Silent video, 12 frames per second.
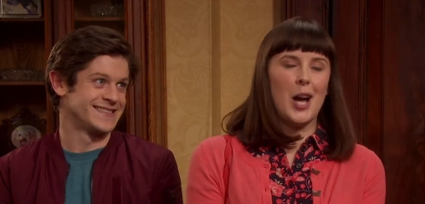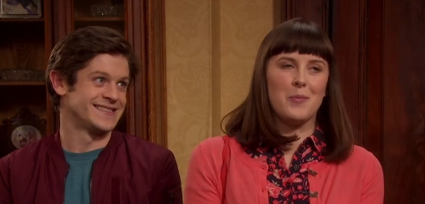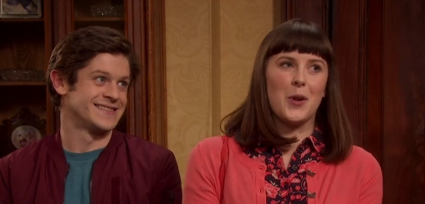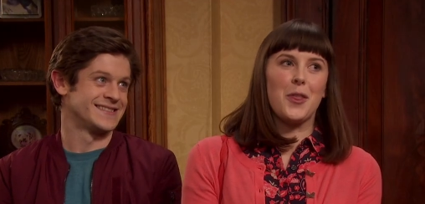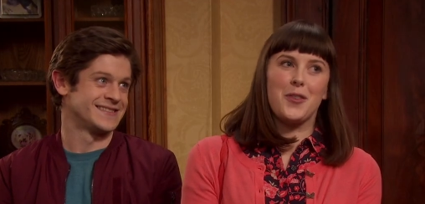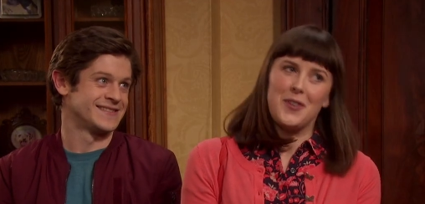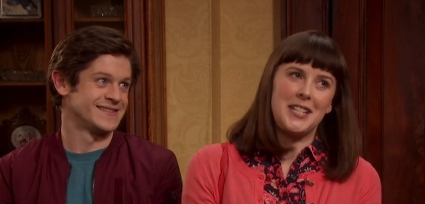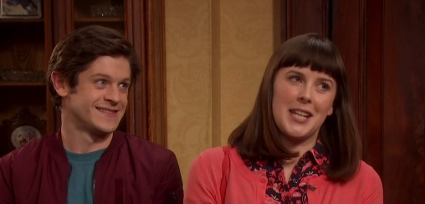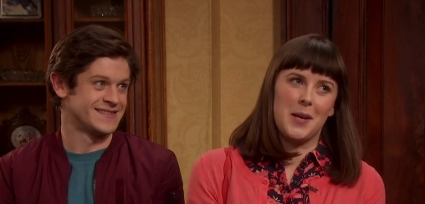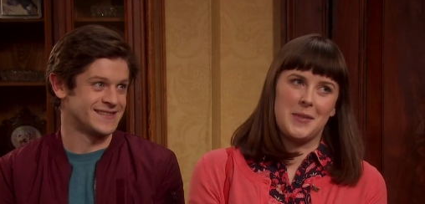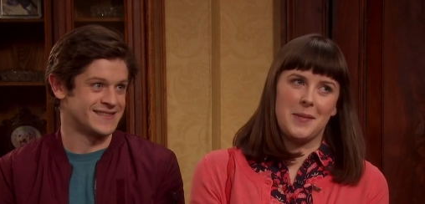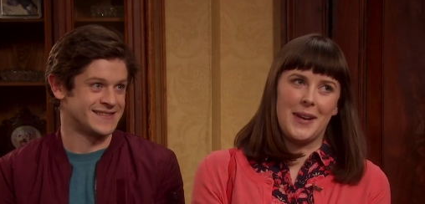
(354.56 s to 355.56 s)
Speaker 1: I'm on three
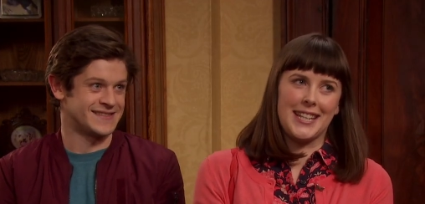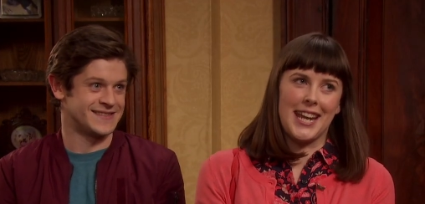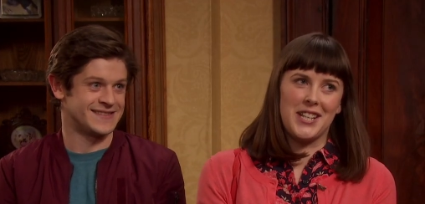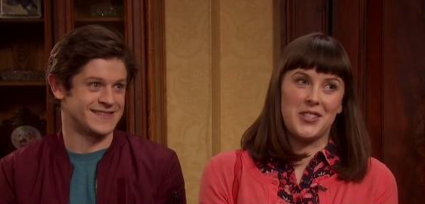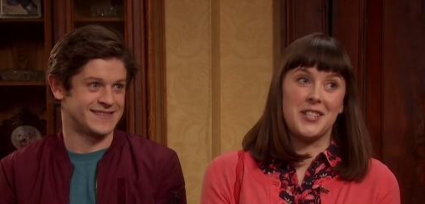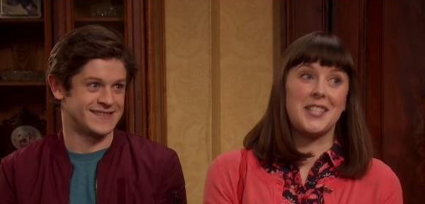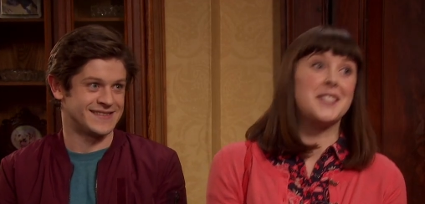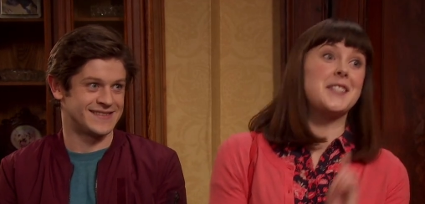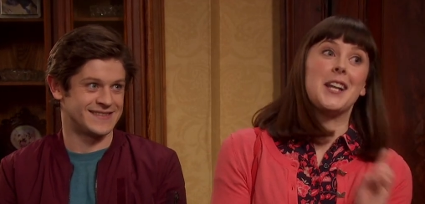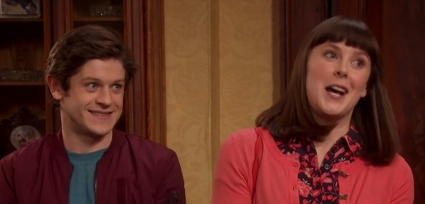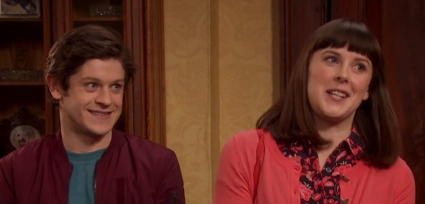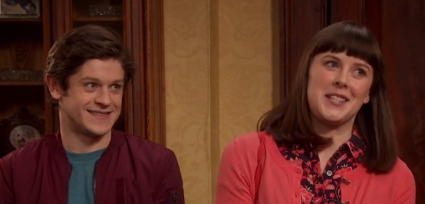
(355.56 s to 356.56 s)
types of medication since
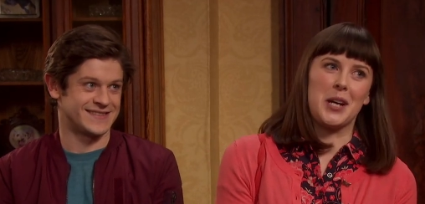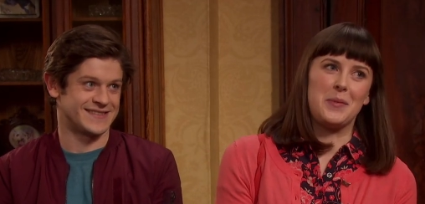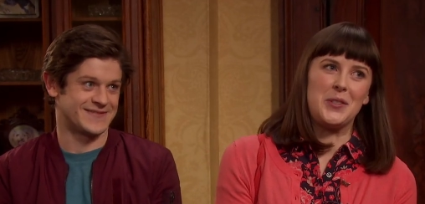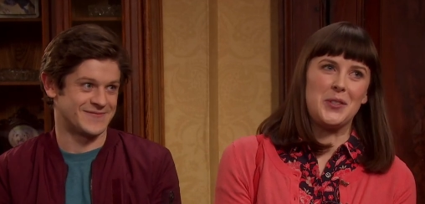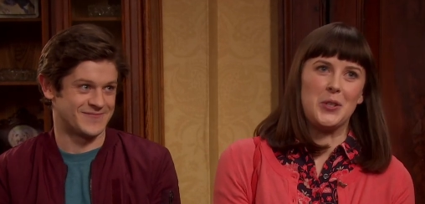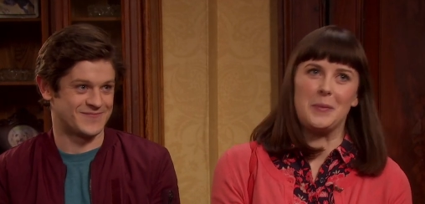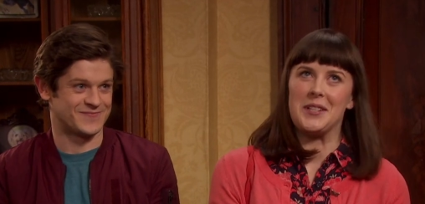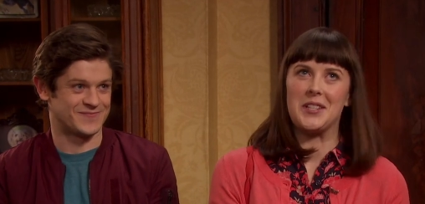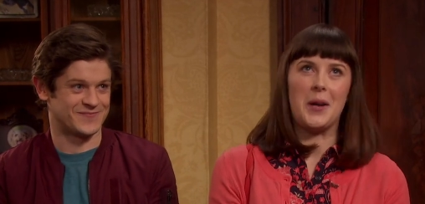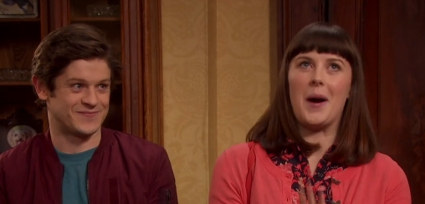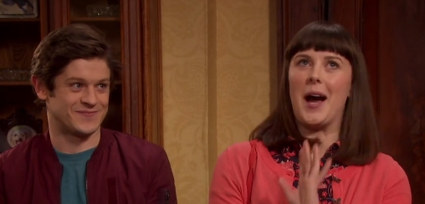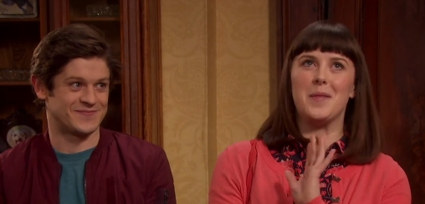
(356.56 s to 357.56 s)
the last time you saw me,
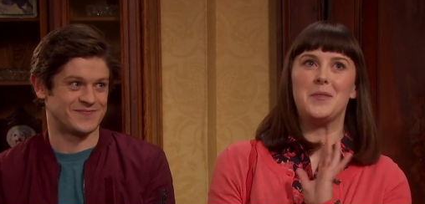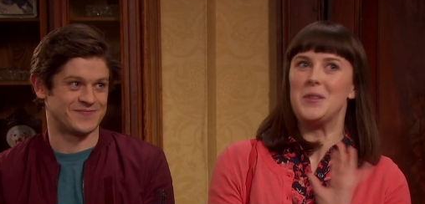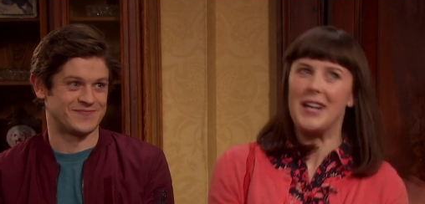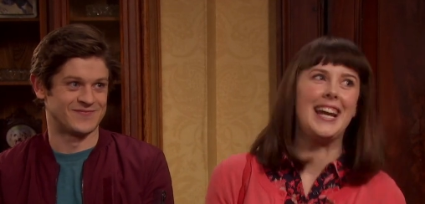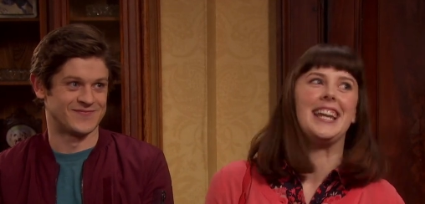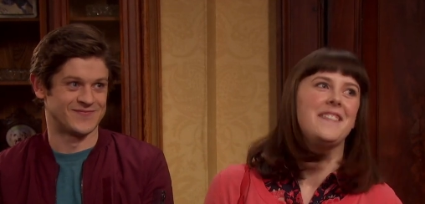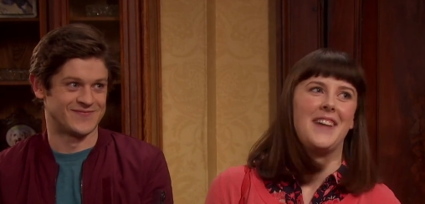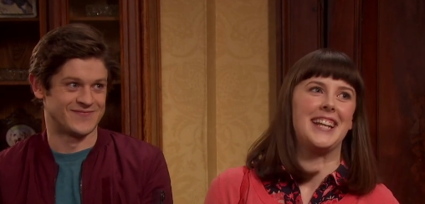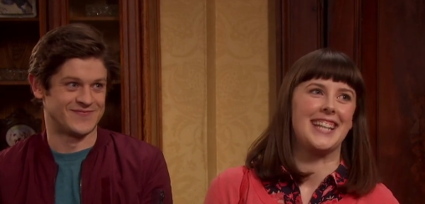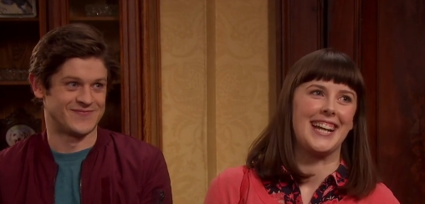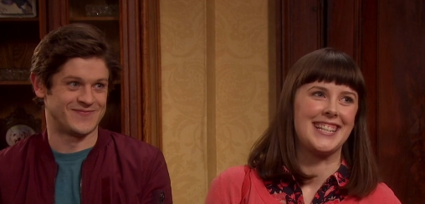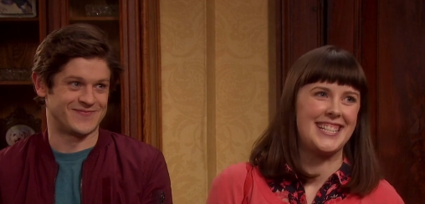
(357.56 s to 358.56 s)
so I'm really
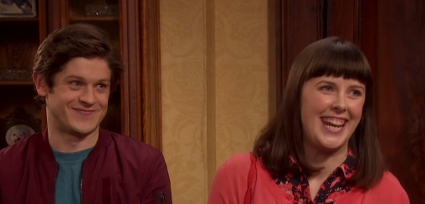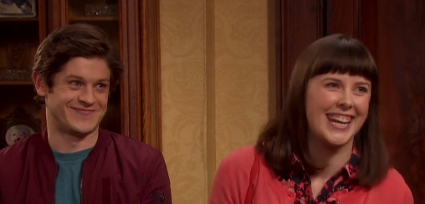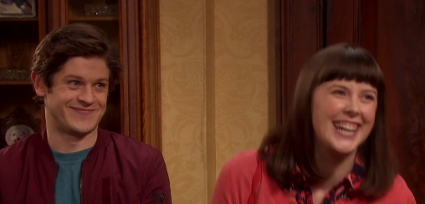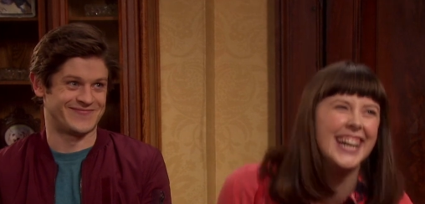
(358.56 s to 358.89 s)
fantastic.